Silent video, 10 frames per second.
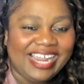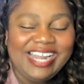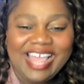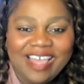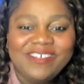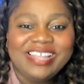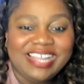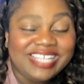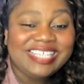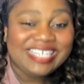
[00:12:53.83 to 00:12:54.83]
and having
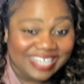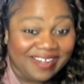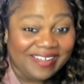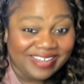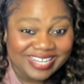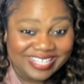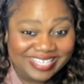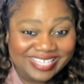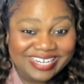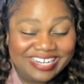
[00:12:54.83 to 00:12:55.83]
lots of
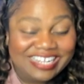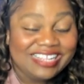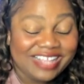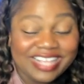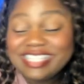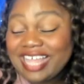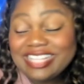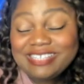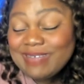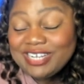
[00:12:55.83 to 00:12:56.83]
dogs, because
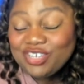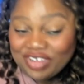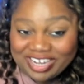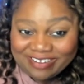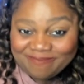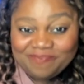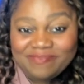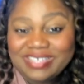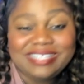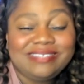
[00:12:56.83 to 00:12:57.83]
that's my dream.
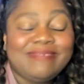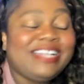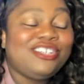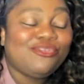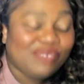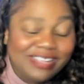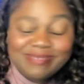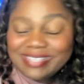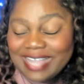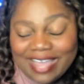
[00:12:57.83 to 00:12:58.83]
This is my
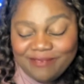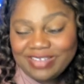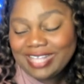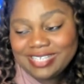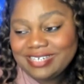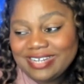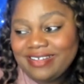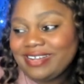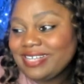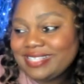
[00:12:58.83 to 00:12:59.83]
dream, is to have lots of
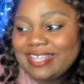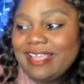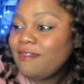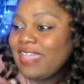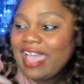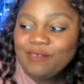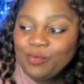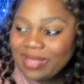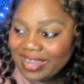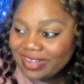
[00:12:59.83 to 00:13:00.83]
dogs, have a
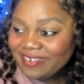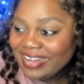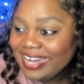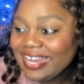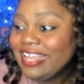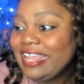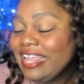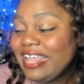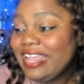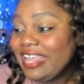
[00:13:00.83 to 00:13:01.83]
winery,
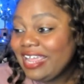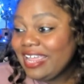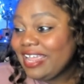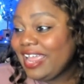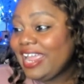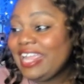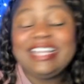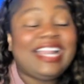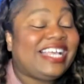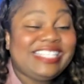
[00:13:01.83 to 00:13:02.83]

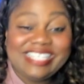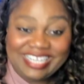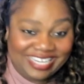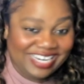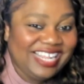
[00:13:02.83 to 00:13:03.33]
and that's it.